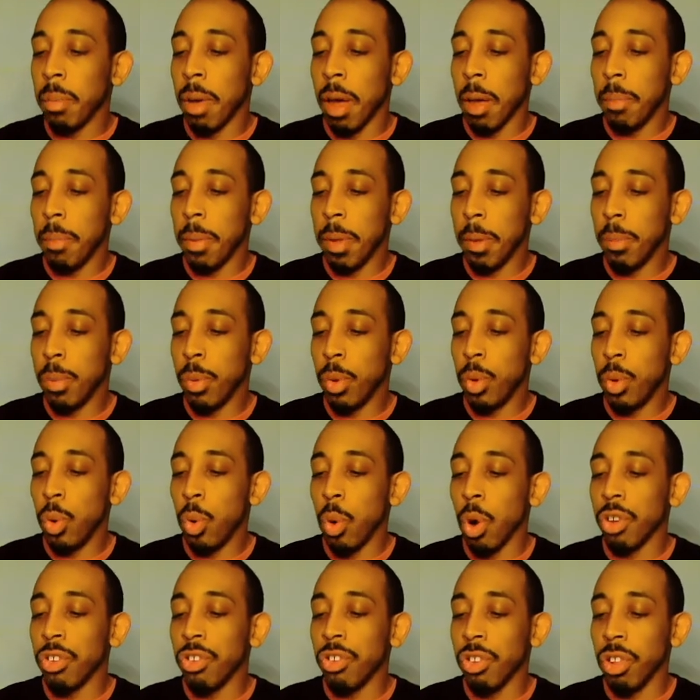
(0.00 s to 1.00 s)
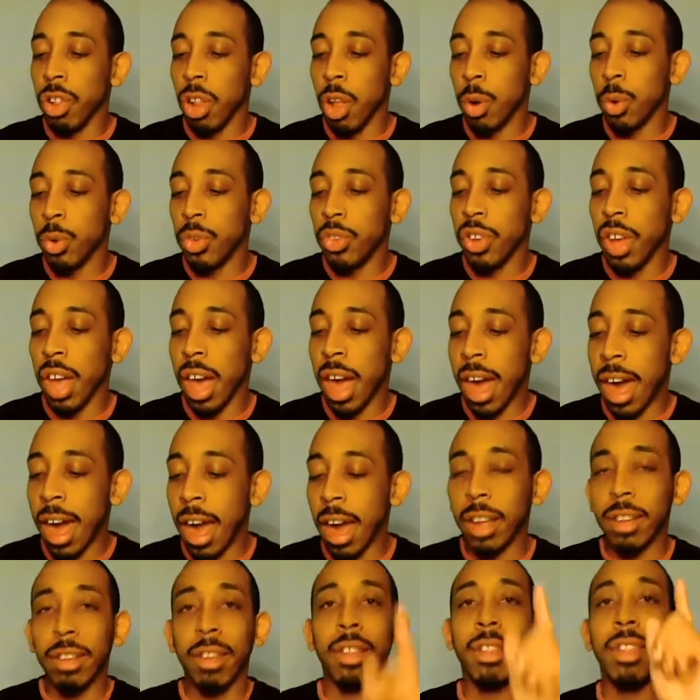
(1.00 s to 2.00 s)
by people who are slow to
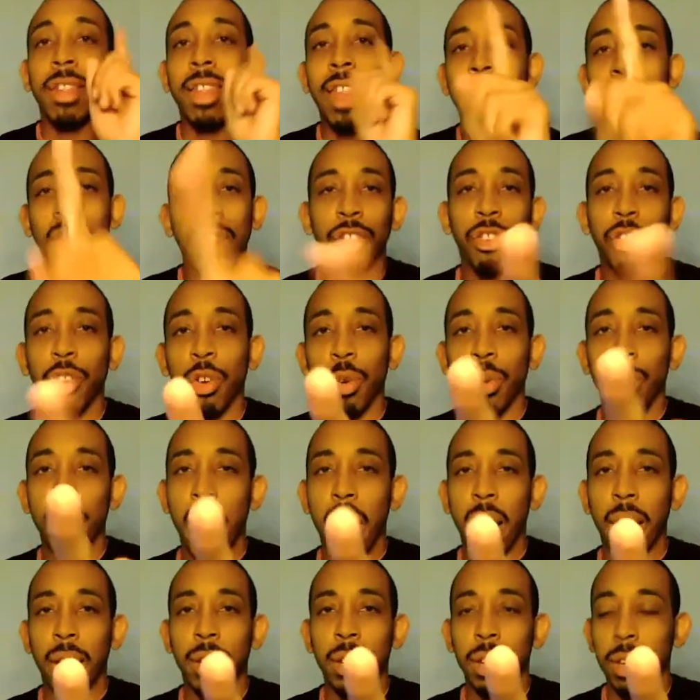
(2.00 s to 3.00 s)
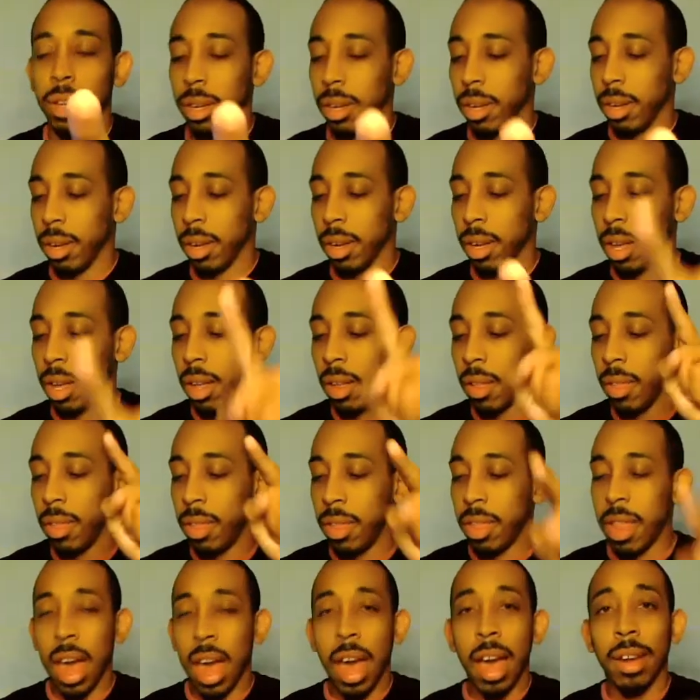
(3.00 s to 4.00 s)
act. That is correct.
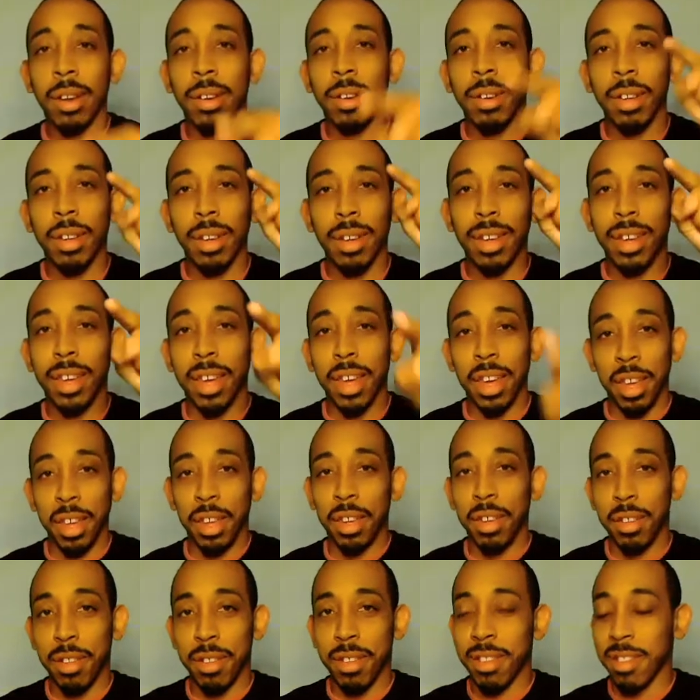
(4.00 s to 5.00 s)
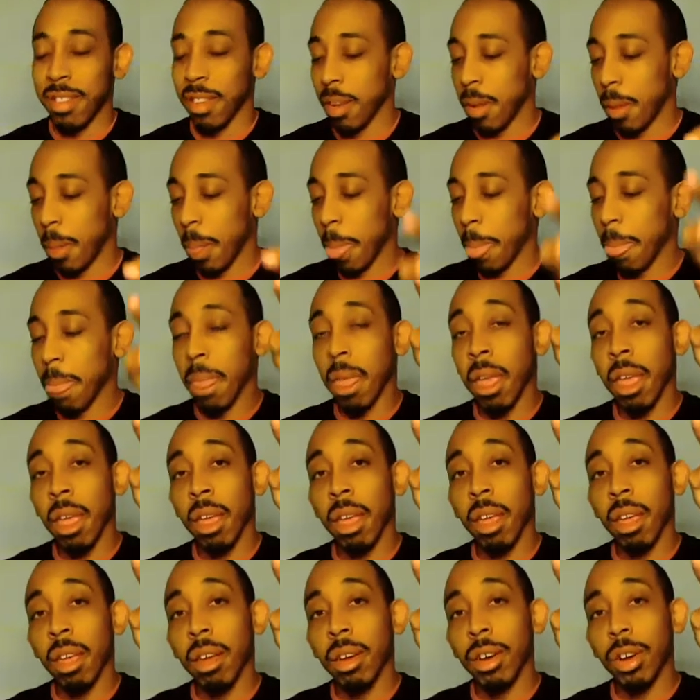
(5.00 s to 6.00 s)
That is
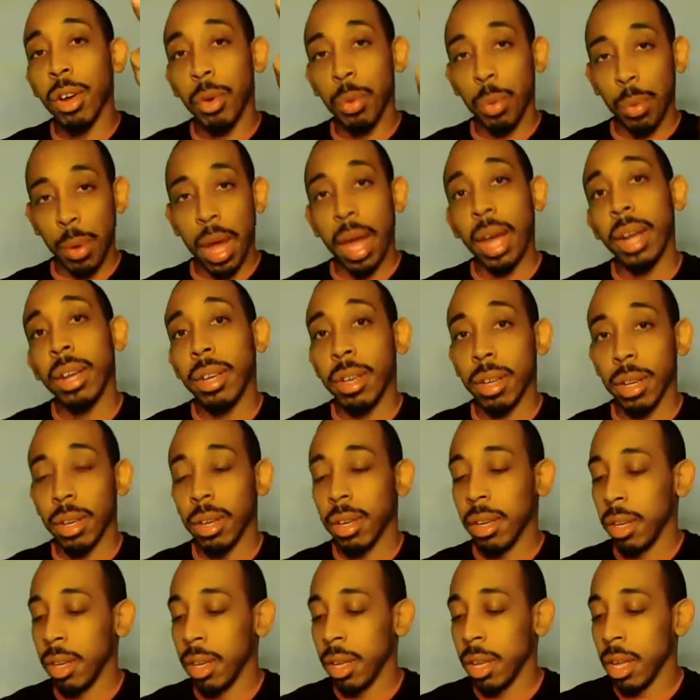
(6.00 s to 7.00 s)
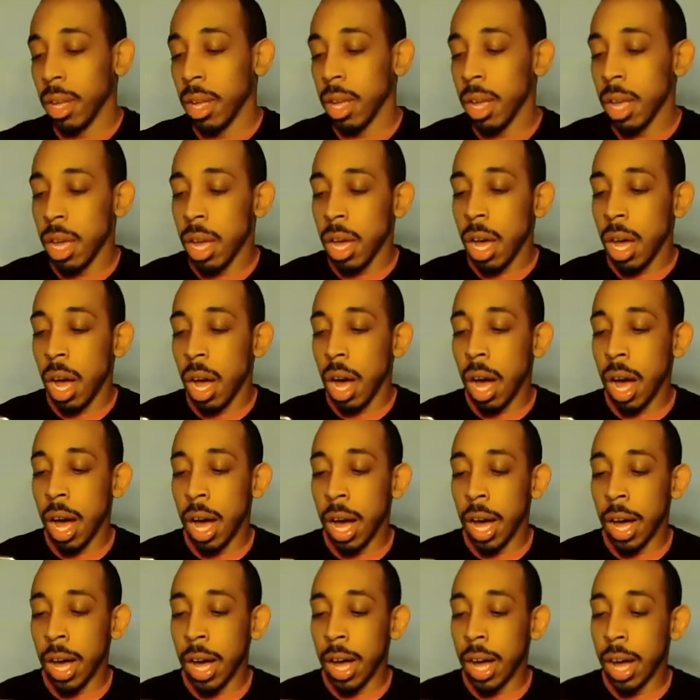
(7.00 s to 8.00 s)
correct.
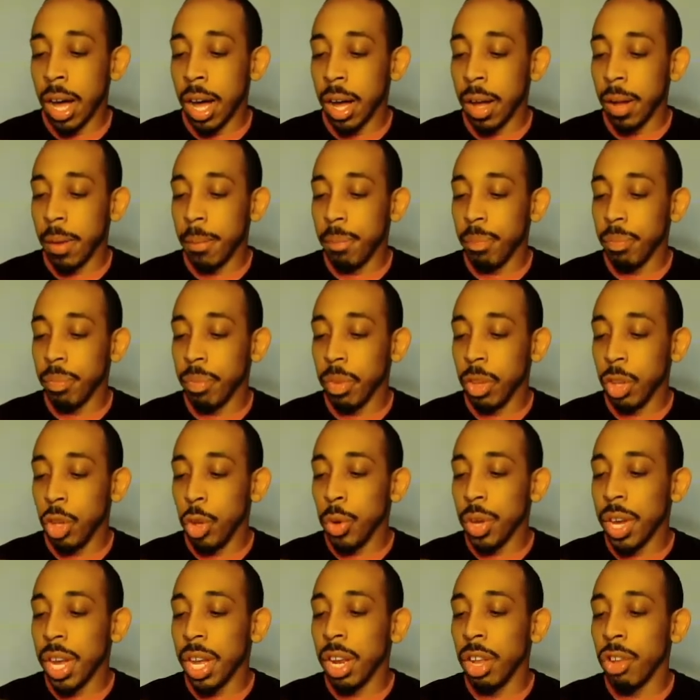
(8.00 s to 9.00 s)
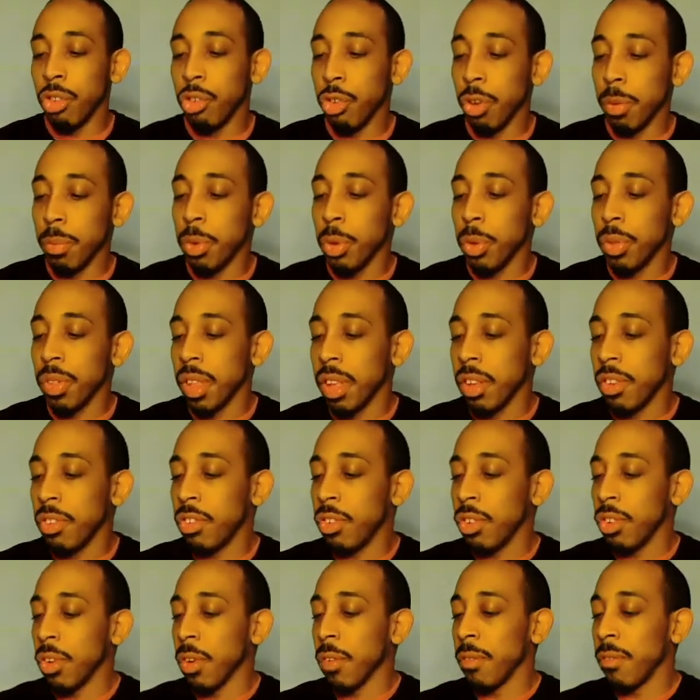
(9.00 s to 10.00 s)
You can attribute this
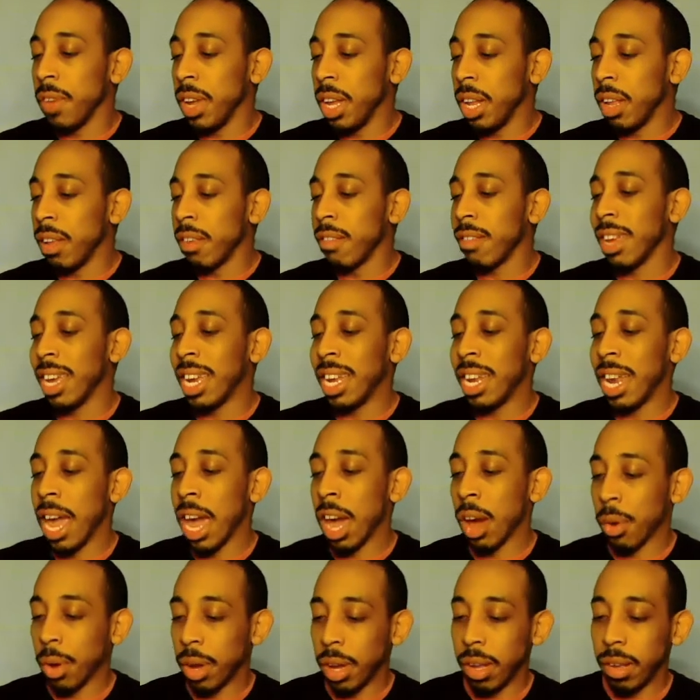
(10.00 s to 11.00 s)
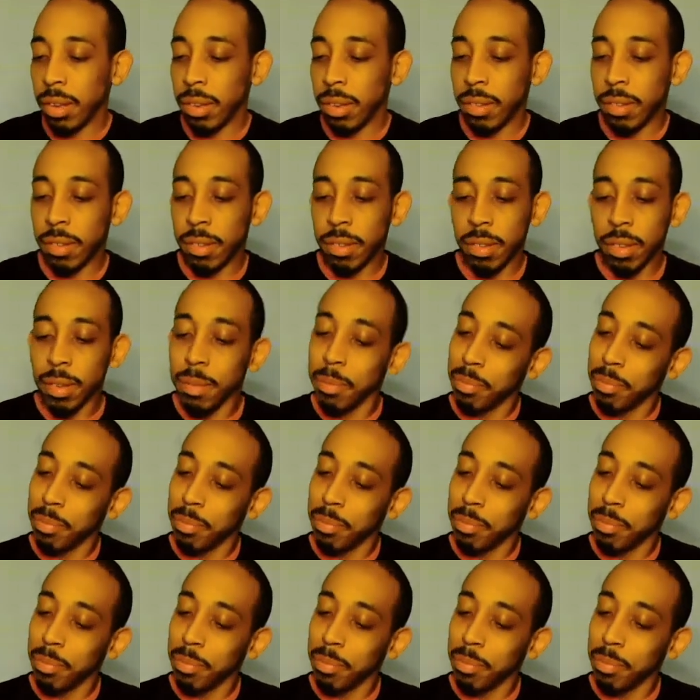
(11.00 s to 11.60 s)
to your Venus in Aries.